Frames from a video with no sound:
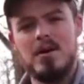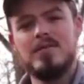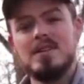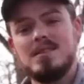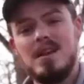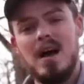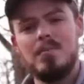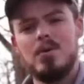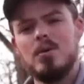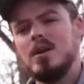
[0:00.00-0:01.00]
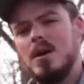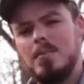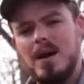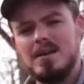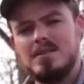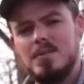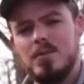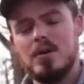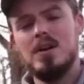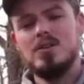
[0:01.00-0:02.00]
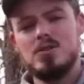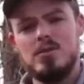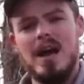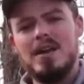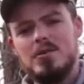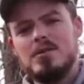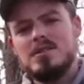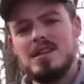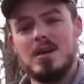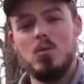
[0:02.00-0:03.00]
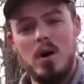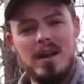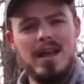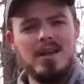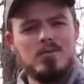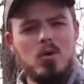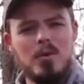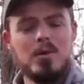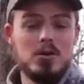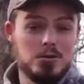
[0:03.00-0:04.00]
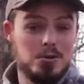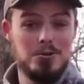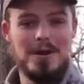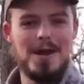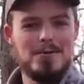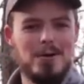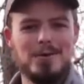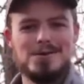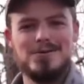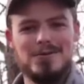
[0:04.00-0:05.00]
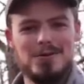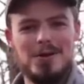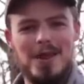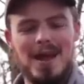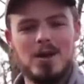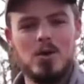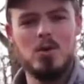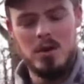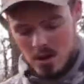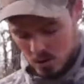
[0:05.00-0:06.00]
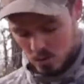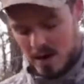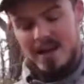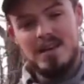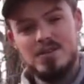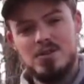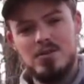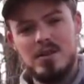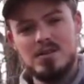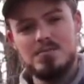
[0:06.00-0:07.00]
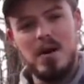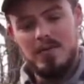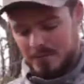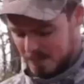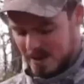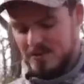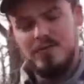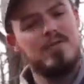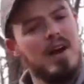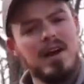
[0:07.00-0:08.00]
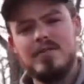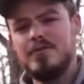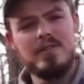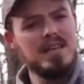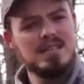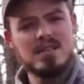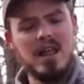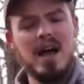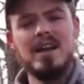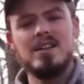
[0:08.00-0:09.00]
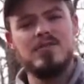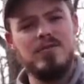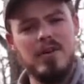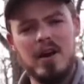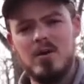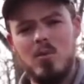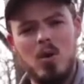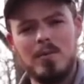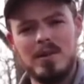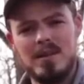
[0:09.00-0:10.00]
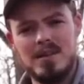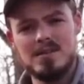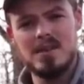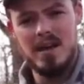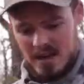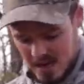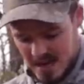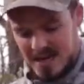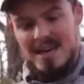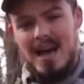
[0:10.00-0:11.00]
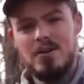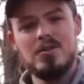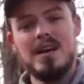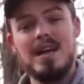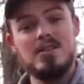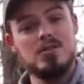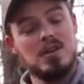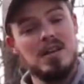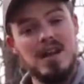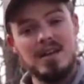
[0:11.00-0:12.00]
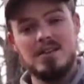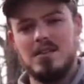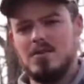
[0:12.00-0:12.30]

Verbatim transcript: muff that's not broken up by a zipper. So now you can stick one hand warmer or two hand warmers if you're really that cold right into this muff. It's very fleece lined. It's very warm on the inside. And now your hands are connected.